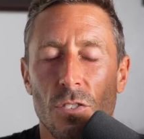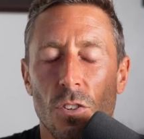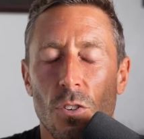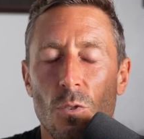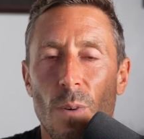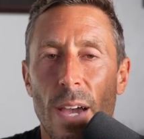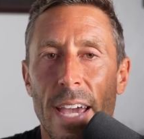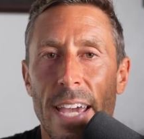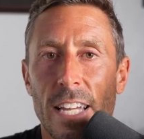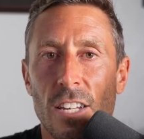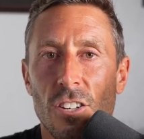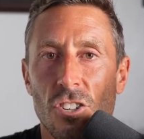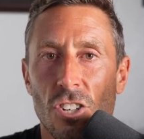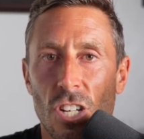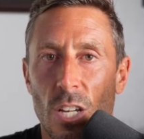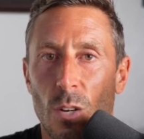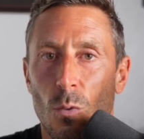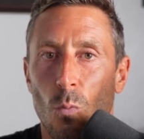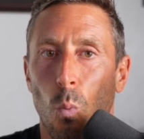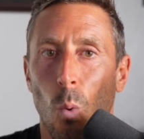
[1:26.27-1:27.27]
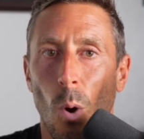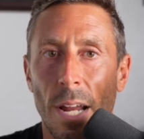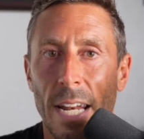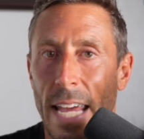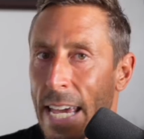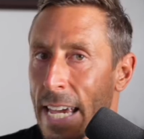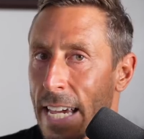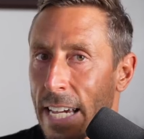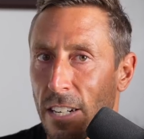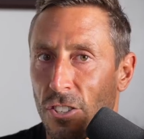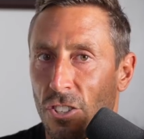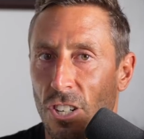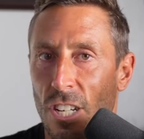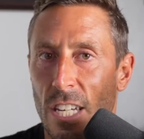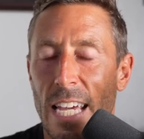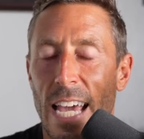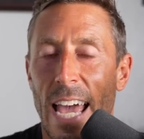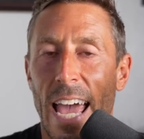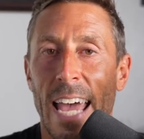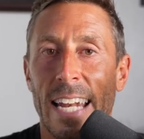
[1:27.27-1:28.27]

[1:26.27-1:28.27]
two A G, one A G,